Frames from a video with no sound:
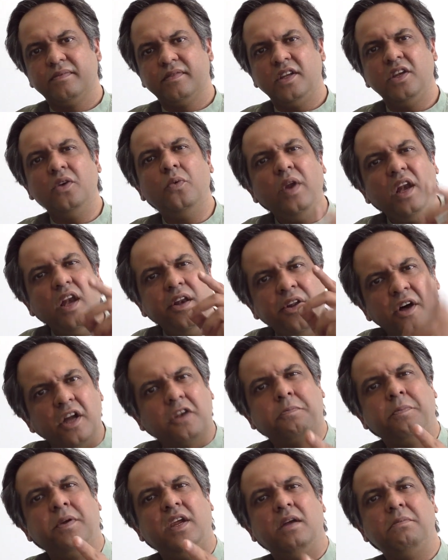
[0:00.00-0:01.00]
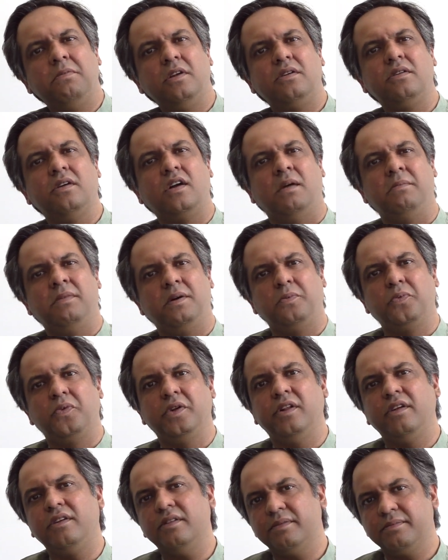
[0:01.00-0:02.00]
You will not be able to come up
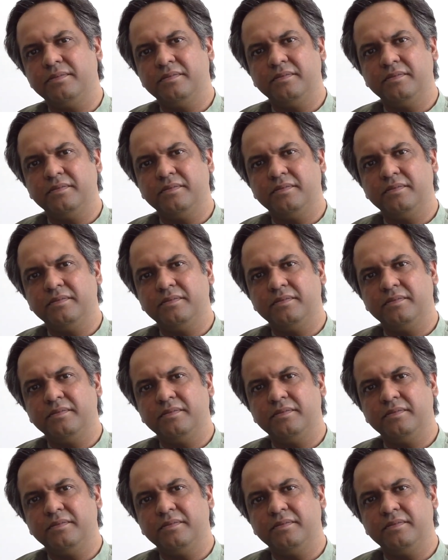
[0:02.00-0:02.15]
with it.